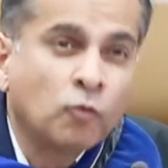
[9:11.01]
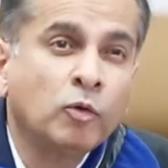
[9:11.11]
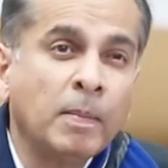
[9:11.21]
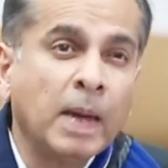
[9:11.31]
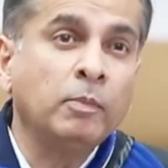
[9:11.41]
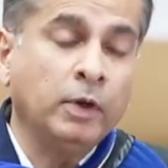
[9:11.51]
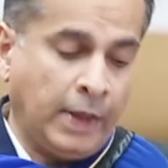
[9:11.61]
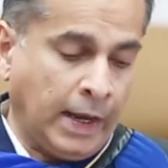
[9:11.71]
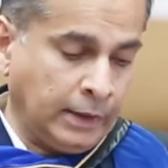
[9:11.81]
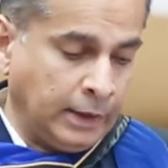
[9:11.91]
Remember
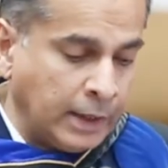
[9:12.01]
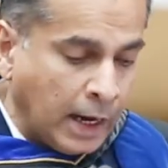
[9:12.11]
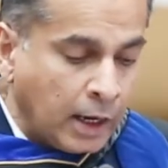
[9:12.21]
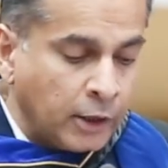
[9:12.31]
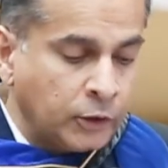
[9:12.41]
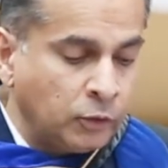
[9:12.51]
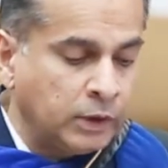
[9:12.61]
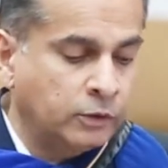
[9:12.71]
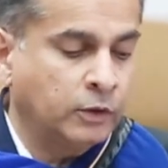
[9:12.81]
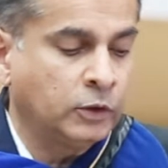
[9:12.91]
that and argue
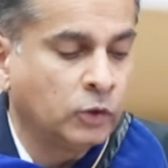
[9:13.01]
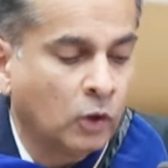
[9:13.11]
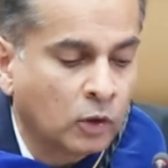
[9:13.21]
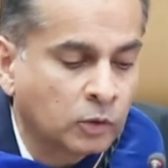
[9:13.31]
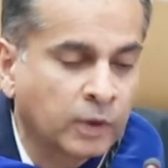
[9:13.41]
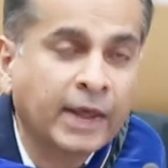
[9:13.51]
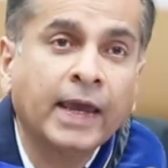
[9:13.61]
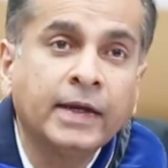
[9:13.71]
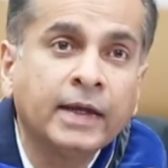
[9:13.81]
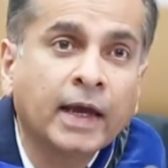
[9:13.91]
into the dawn with
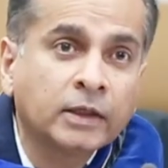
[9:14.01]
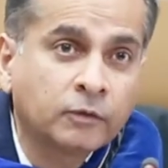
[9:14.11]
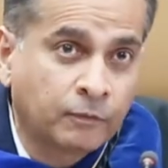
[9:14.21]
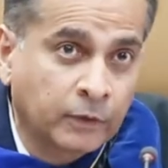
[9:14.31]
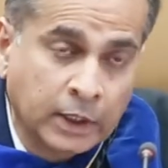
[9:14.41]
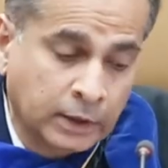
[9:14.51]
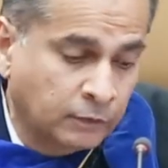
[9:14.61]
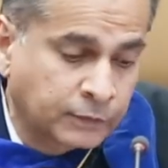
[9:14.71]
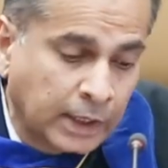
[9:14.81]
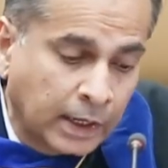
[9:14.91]
any advocate
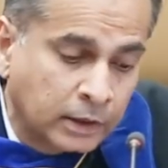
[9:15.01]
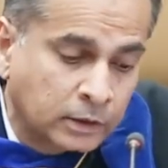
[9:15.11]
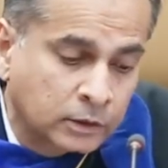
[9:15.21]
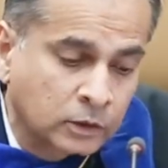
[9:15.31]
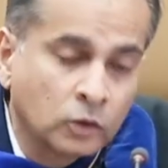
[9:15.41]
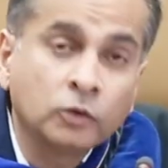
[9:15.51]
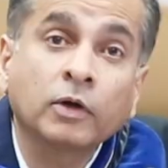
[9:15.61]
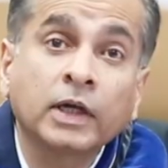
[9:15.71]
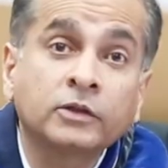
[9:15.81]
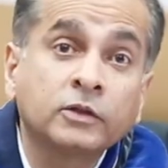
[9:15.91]
of science who
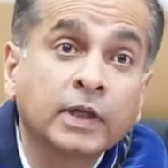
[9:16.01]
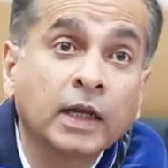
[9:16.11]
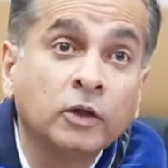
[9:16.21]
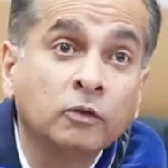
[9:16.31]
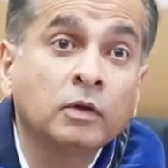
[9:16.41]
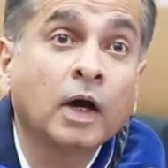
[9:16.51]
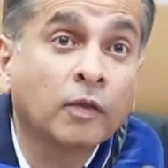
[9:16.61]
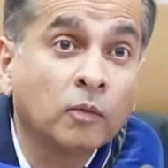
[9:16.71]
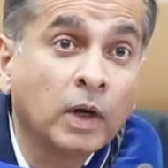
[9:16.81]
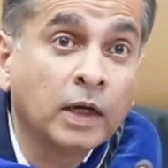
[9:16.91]
tries to tell you
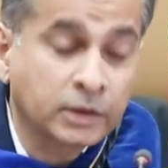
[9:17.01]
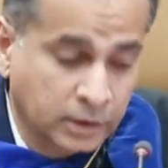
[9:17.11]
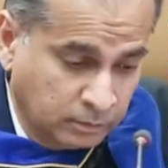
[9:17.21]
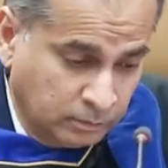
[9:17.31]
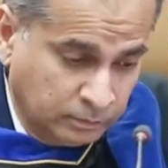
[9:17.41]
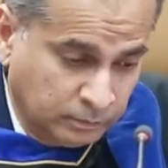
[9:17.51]
otherwise.